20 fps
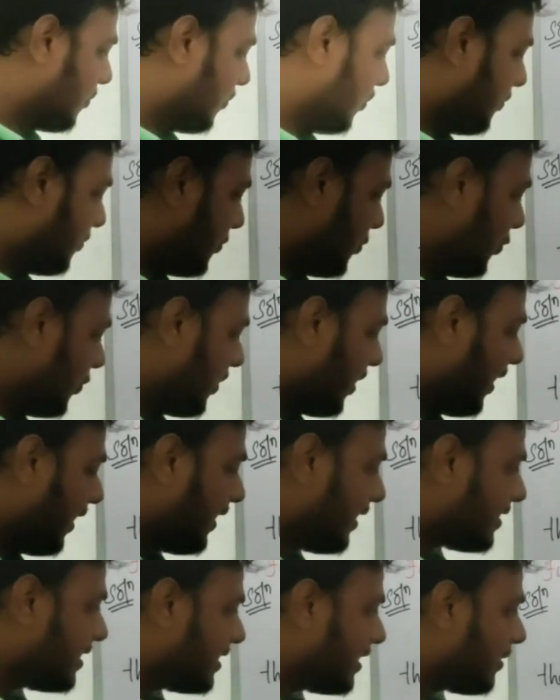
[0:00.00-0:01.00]
We put here
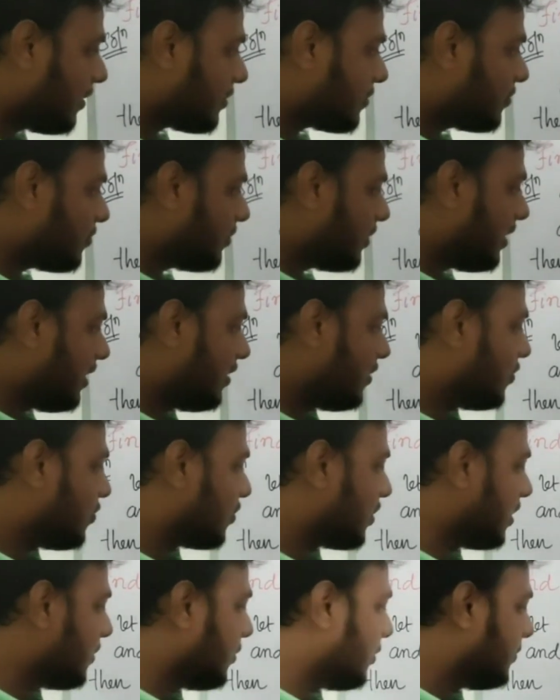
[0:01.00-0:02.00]
x equals to a to
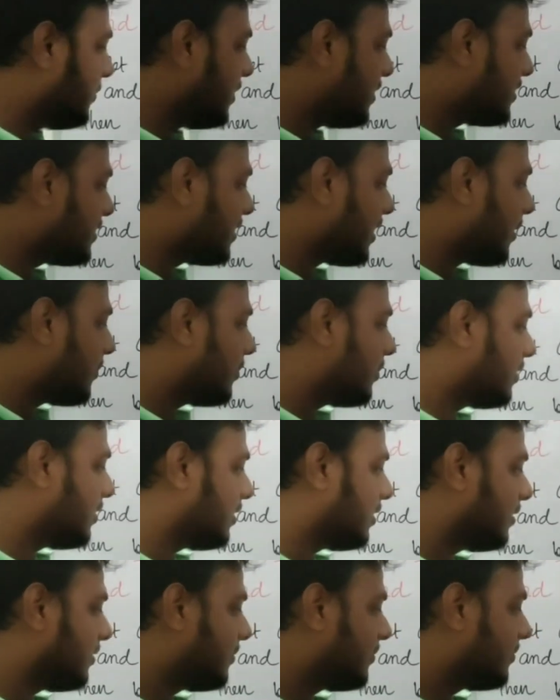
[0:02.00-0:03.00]
remove this term
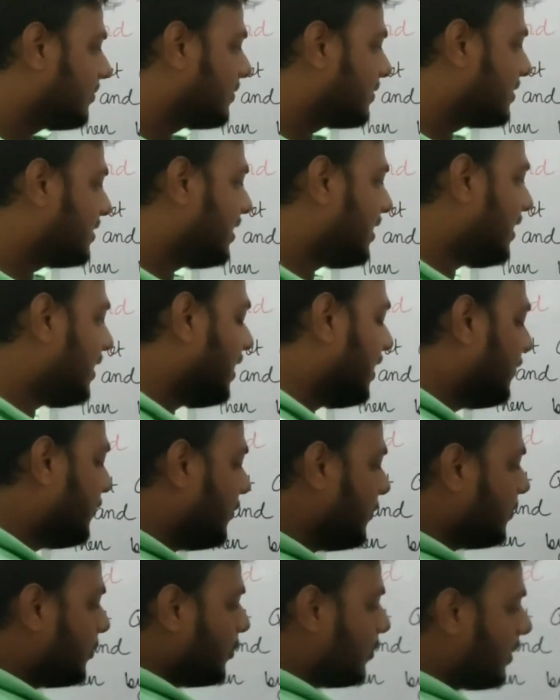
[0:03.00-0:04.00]
only. See, if
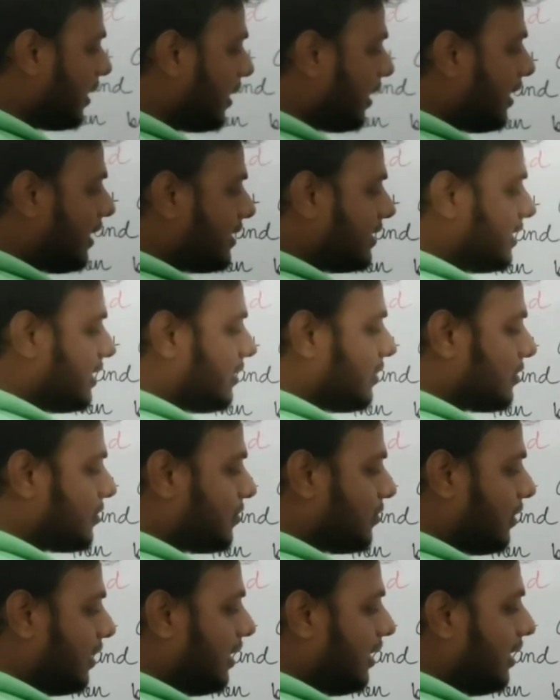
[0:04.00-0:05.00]
we put here x
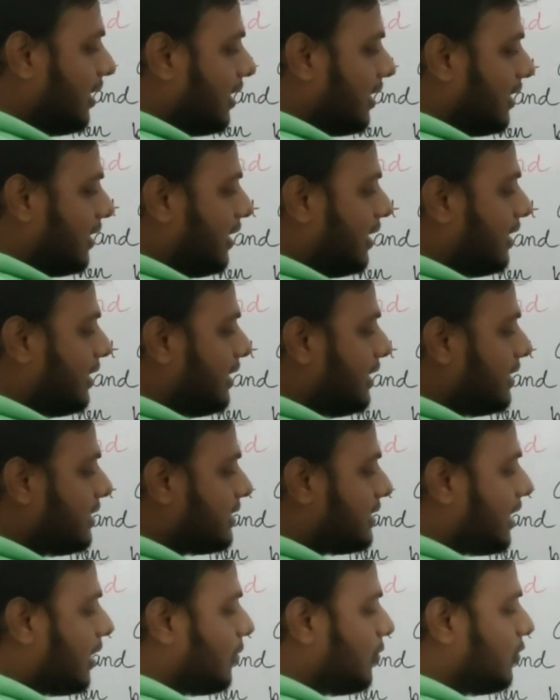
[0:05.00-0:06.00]
equals to a, then
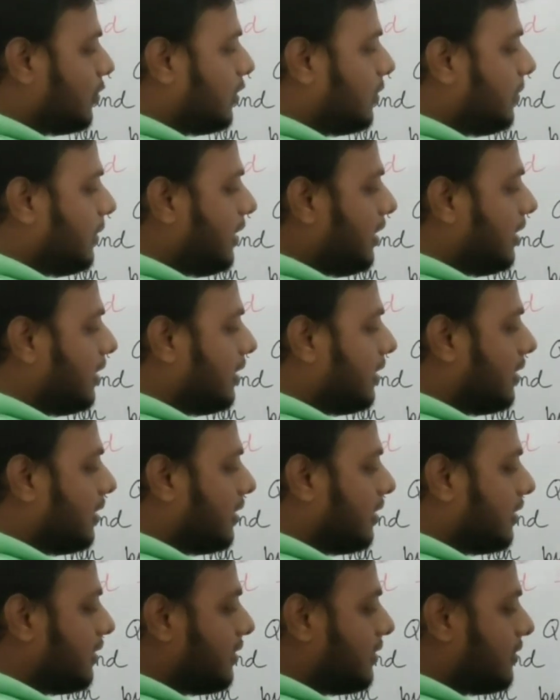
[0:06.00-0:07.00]
this term will be
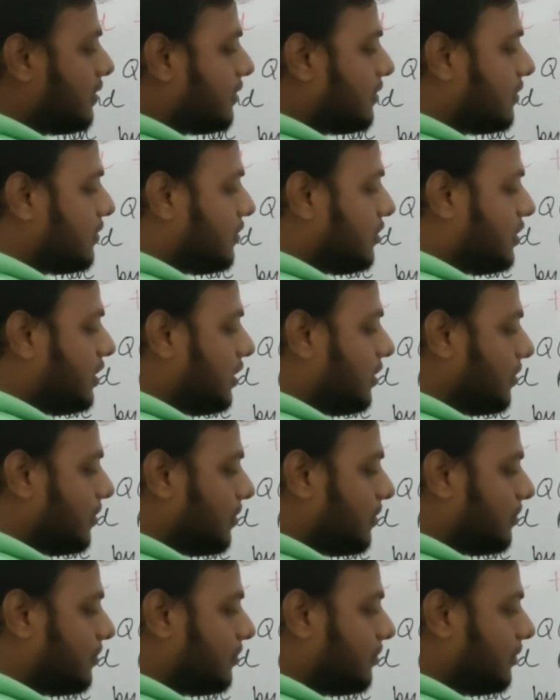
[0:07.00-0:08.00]

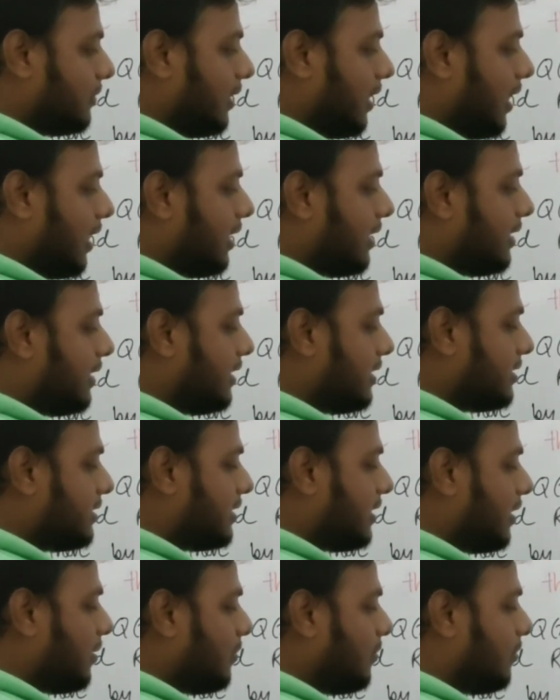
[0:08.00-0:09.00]
0 and this
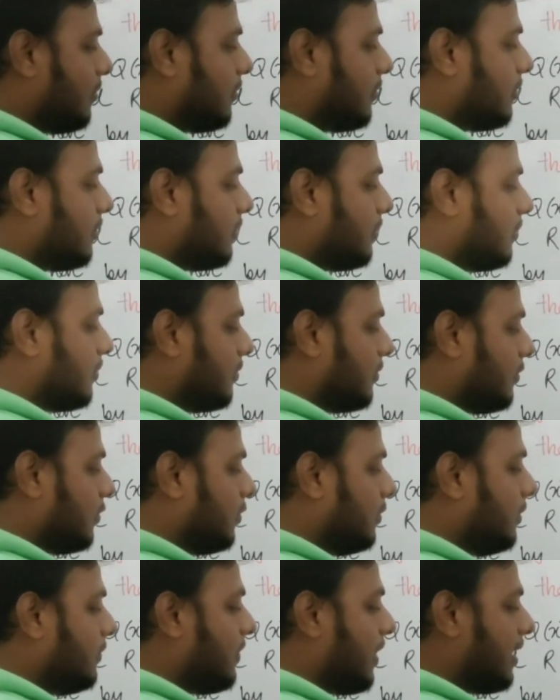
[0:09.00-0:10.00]
term
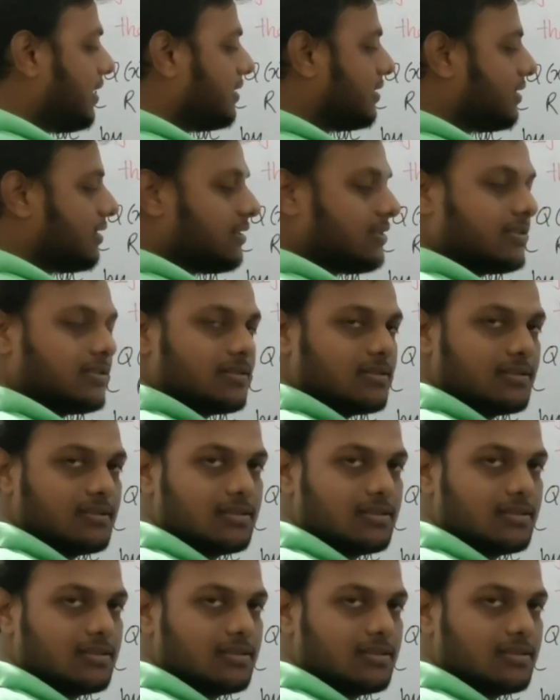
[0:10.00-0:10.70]
will vanishes.